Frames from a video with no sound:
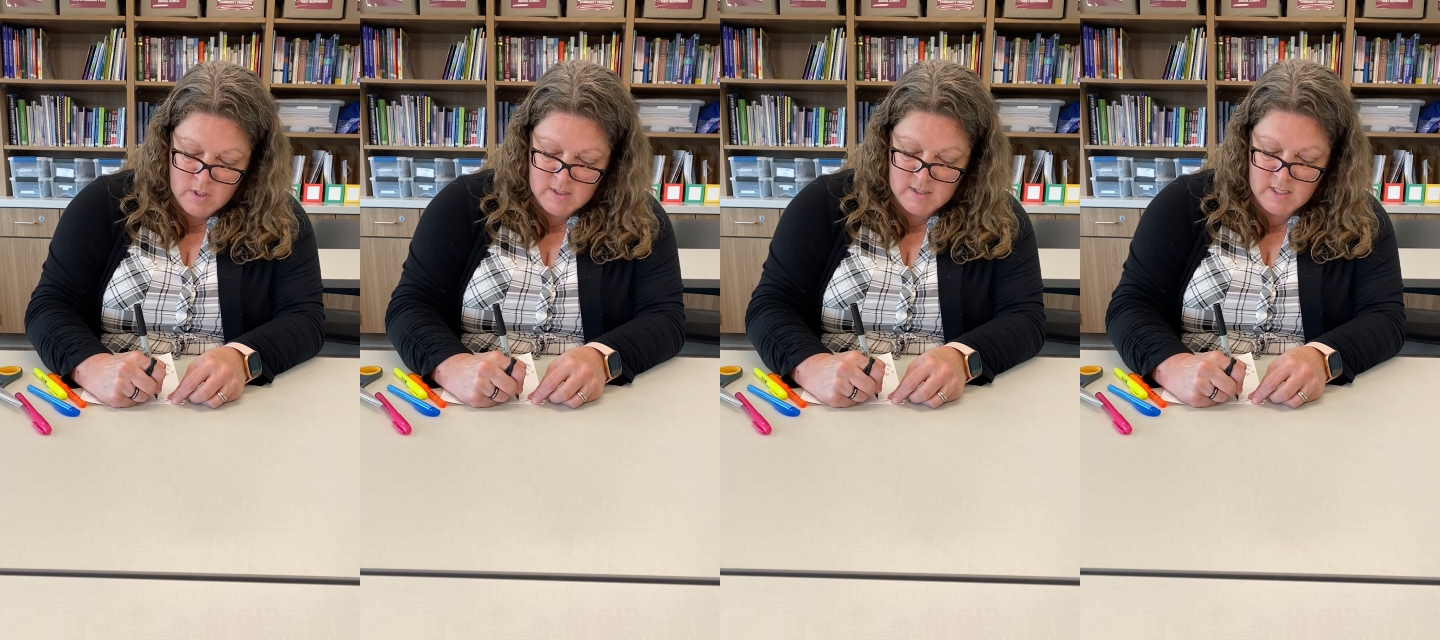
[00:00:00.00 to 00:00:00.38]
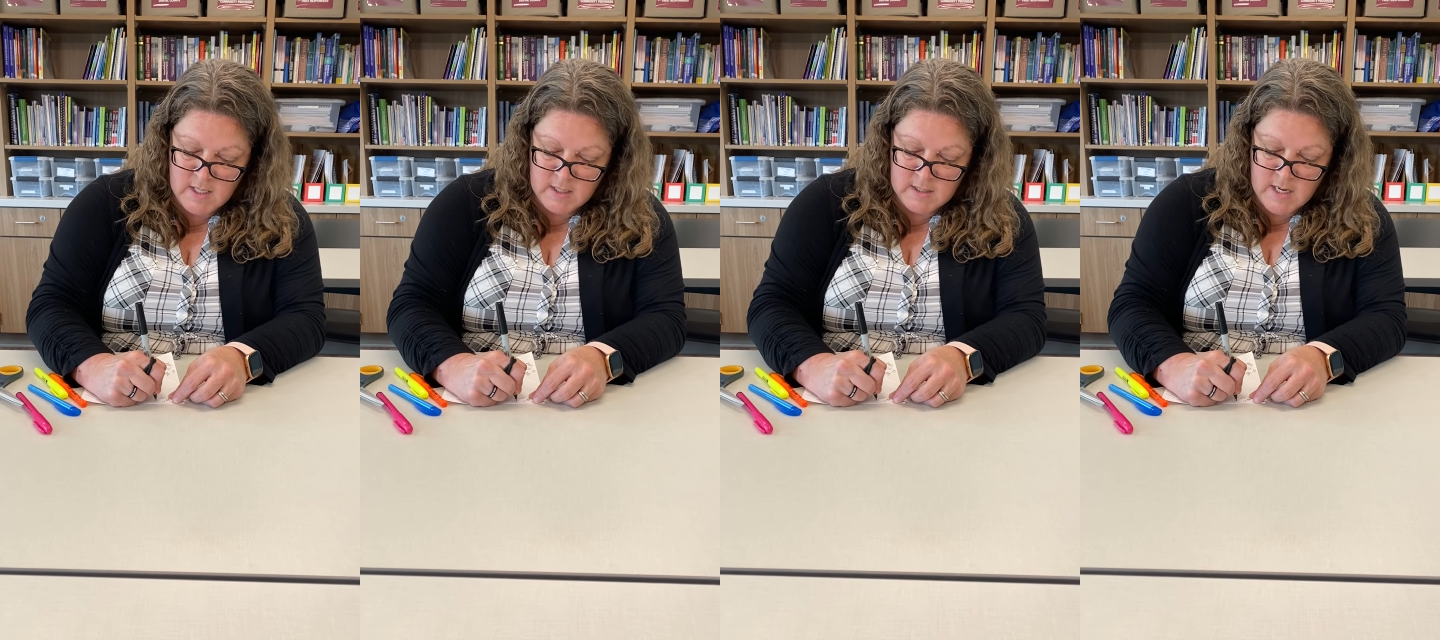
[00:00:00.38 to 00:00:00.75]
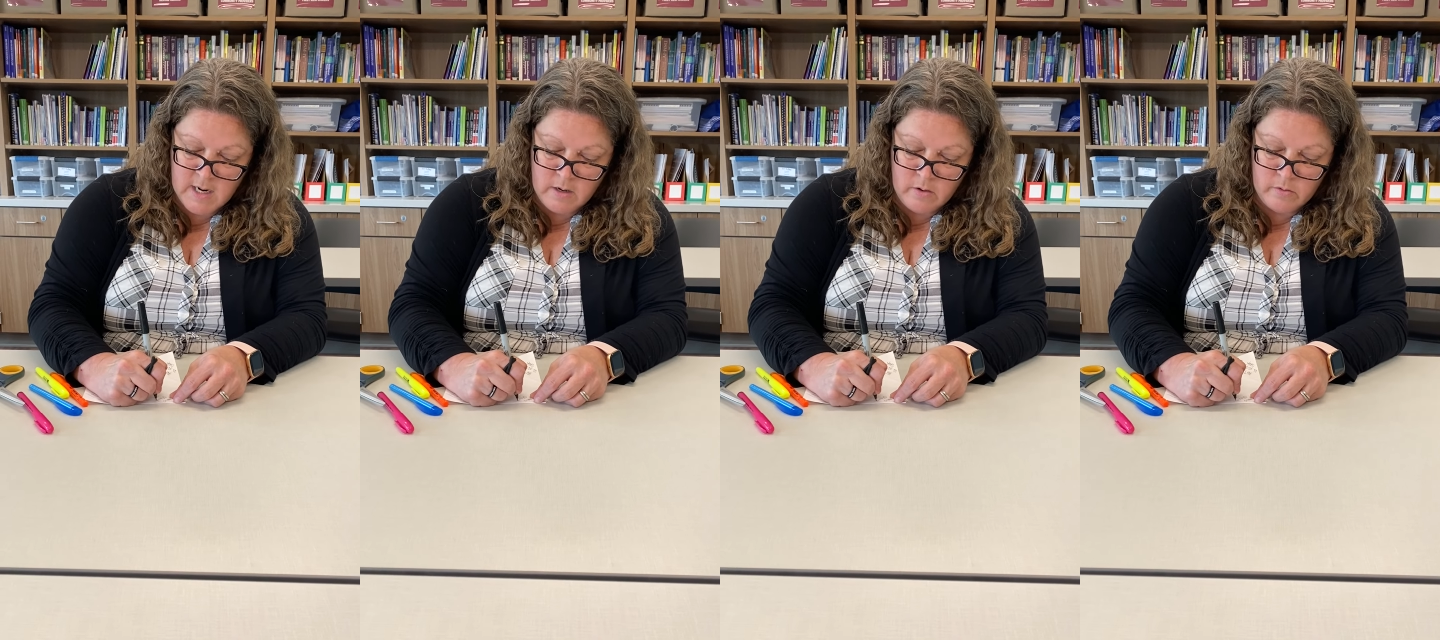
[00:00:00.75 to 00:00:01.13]
sitting
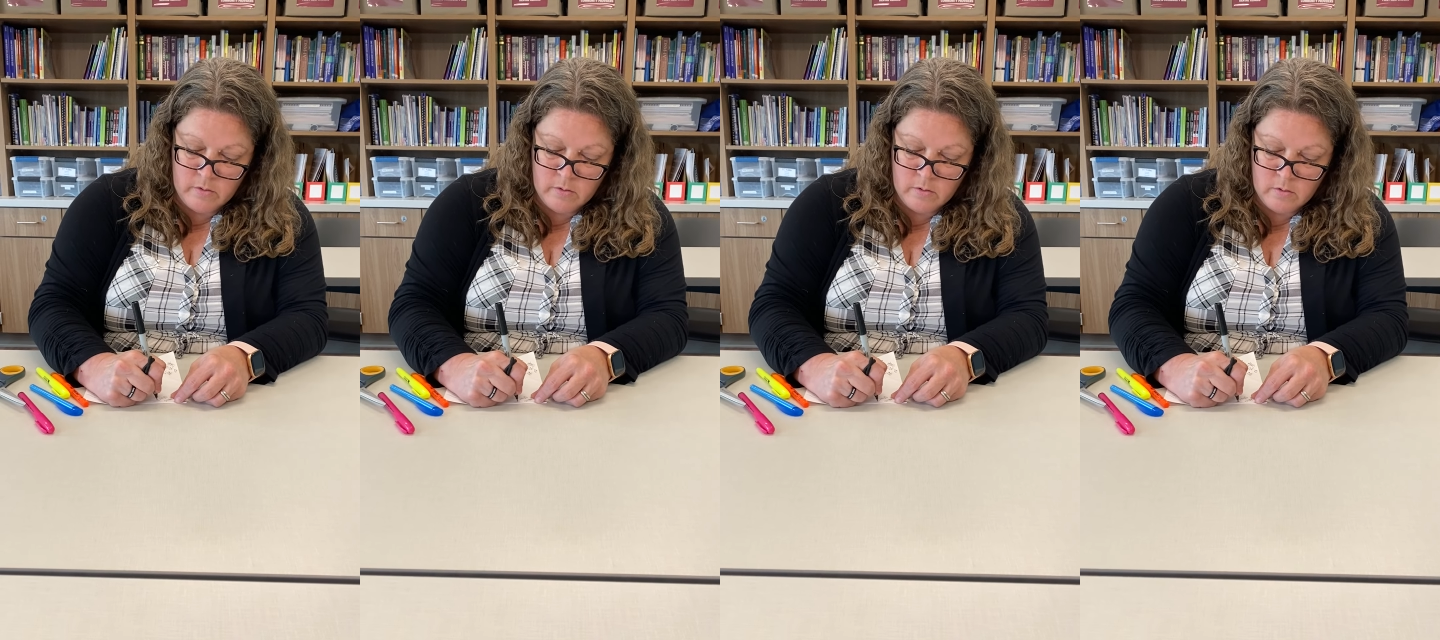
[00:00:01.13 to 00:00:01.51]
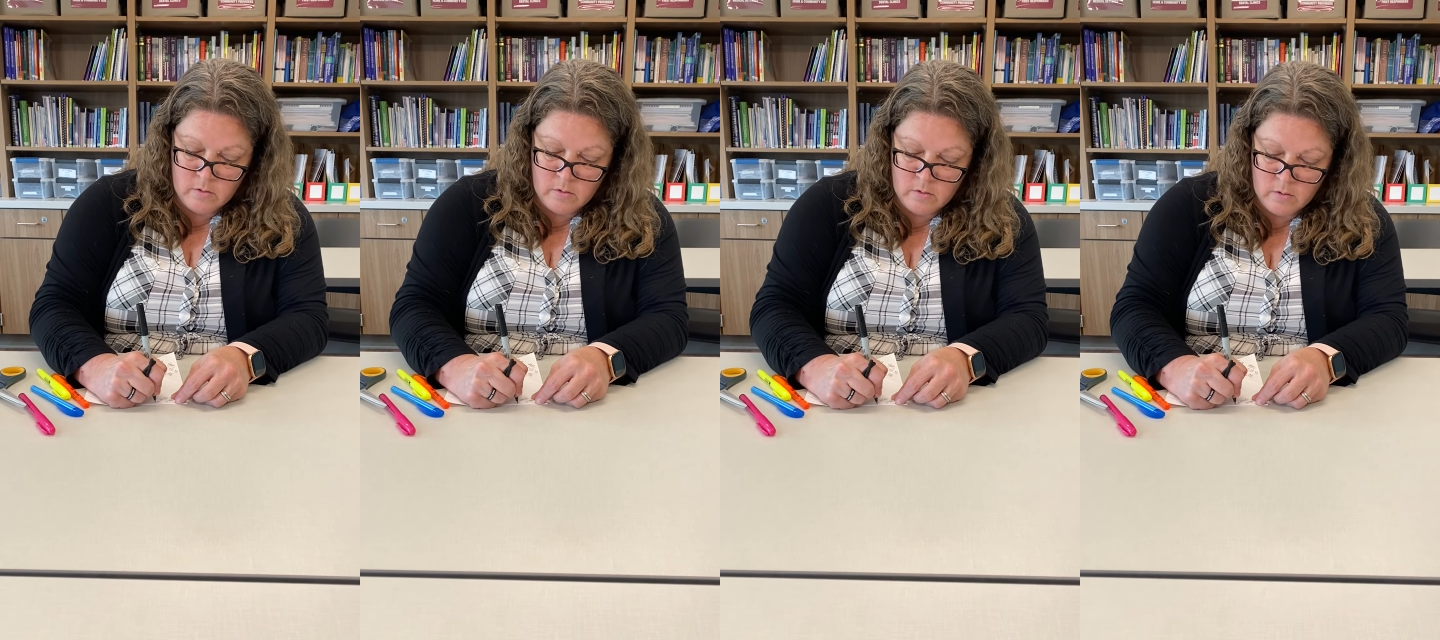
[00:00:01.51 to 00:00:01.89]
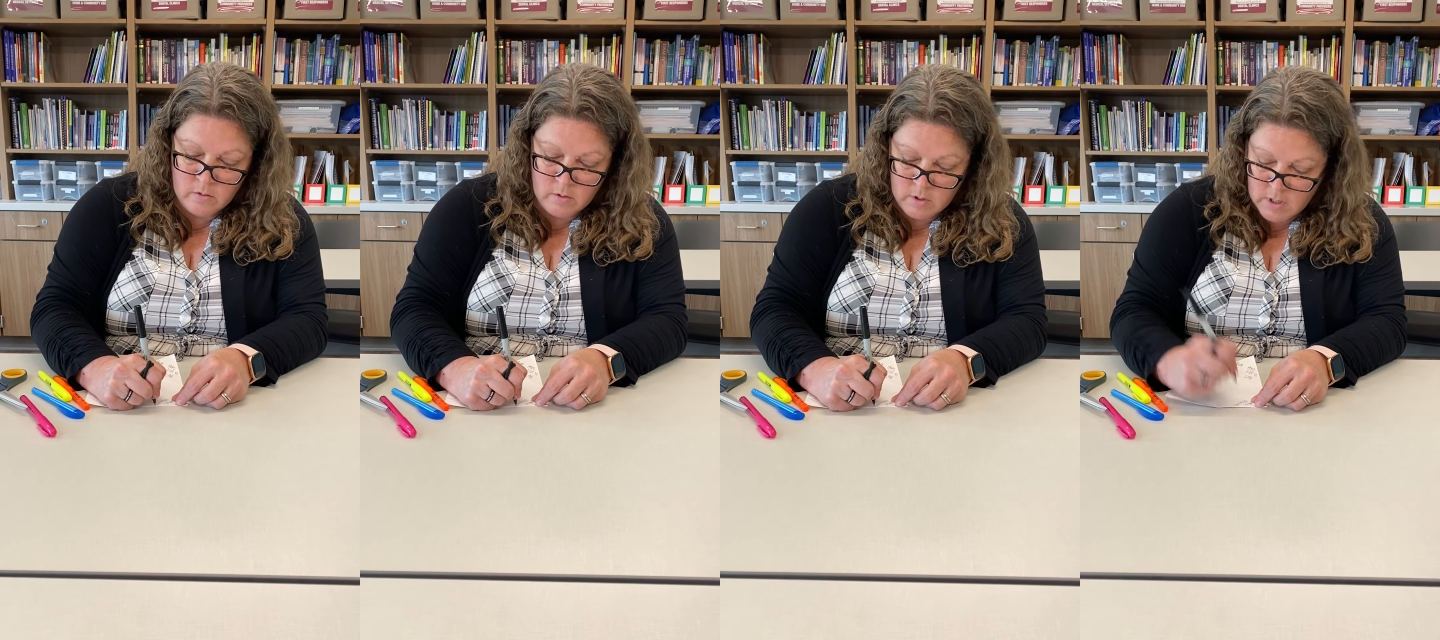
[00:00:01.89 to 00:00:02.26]
down
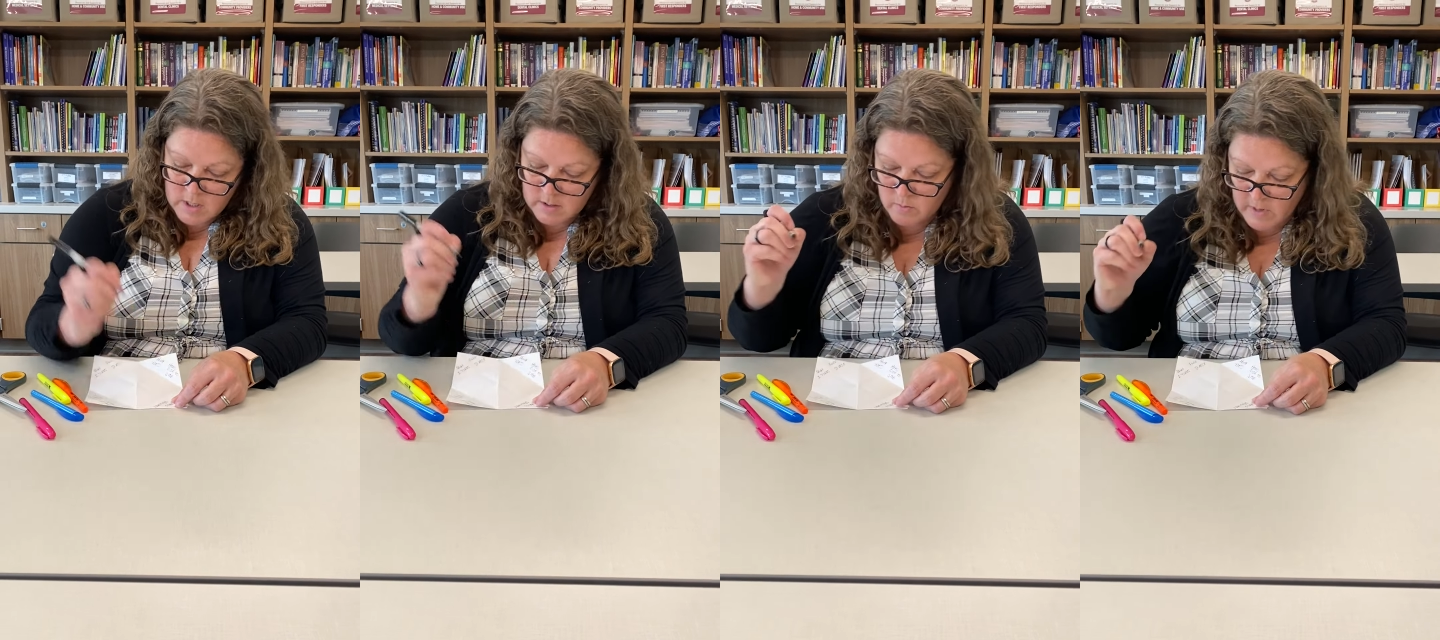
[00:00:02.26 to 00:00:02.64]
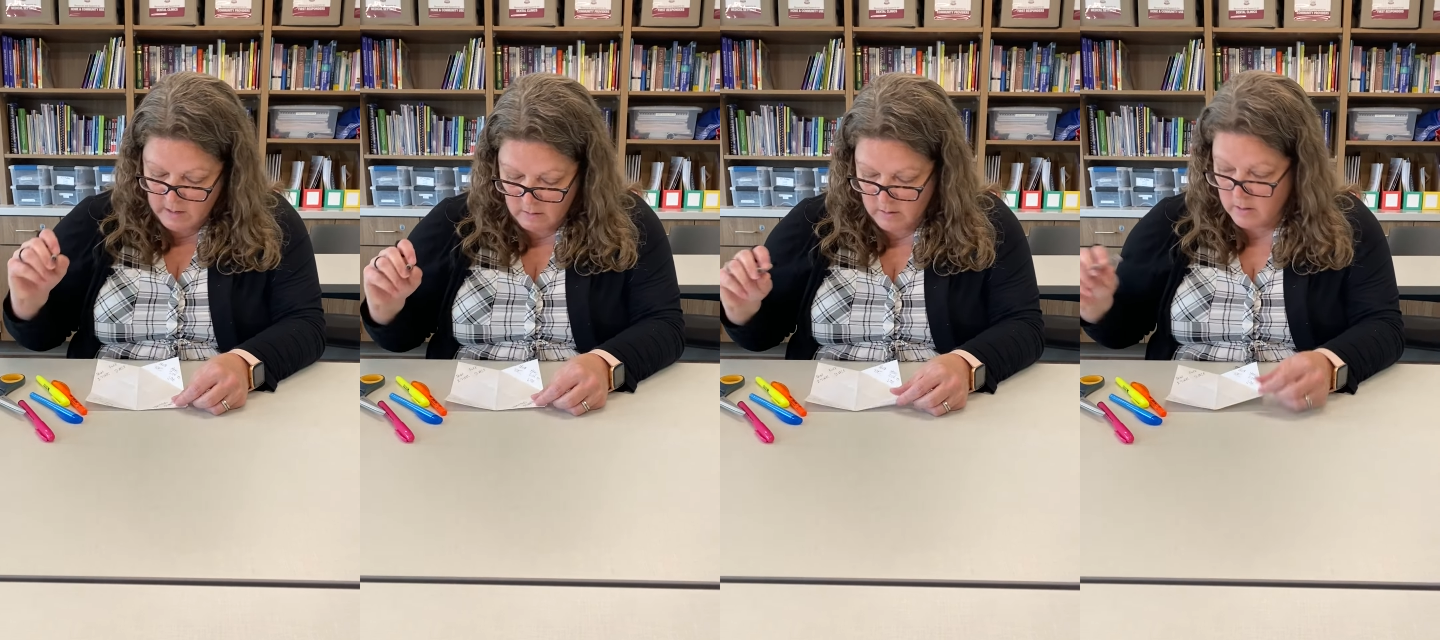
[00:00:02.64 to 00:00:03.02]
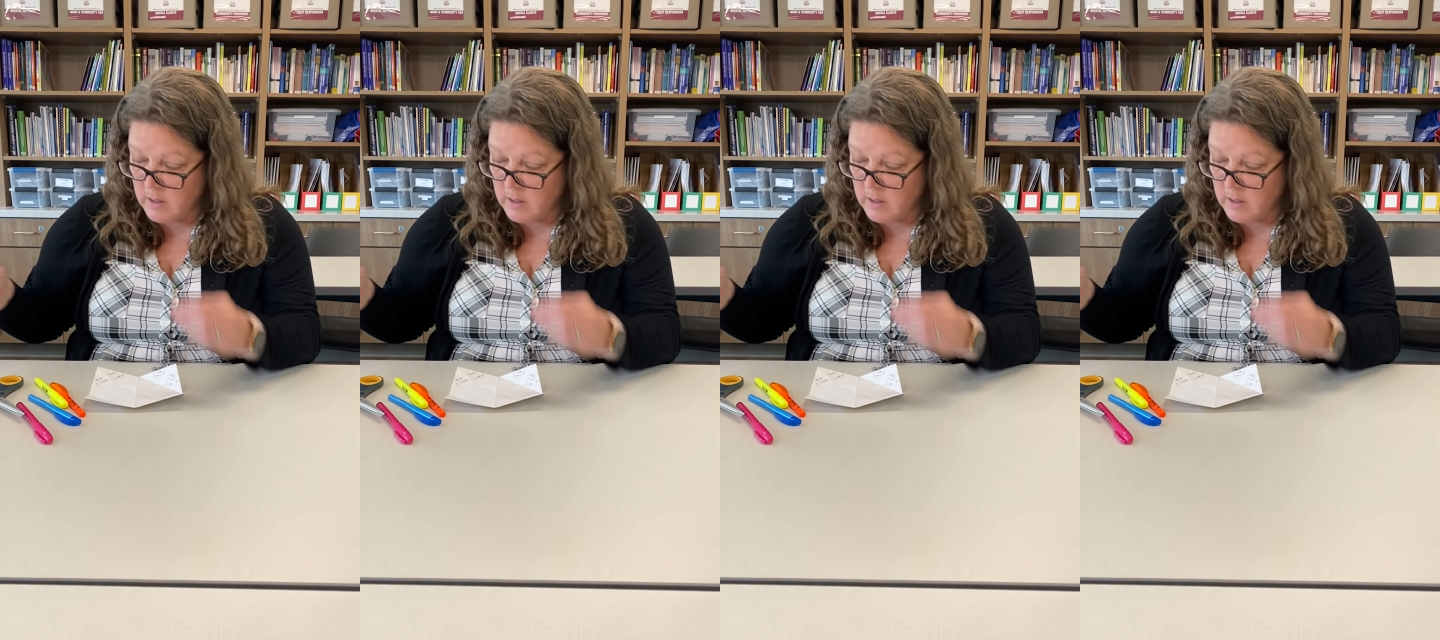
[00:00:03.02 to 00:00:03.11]
as well.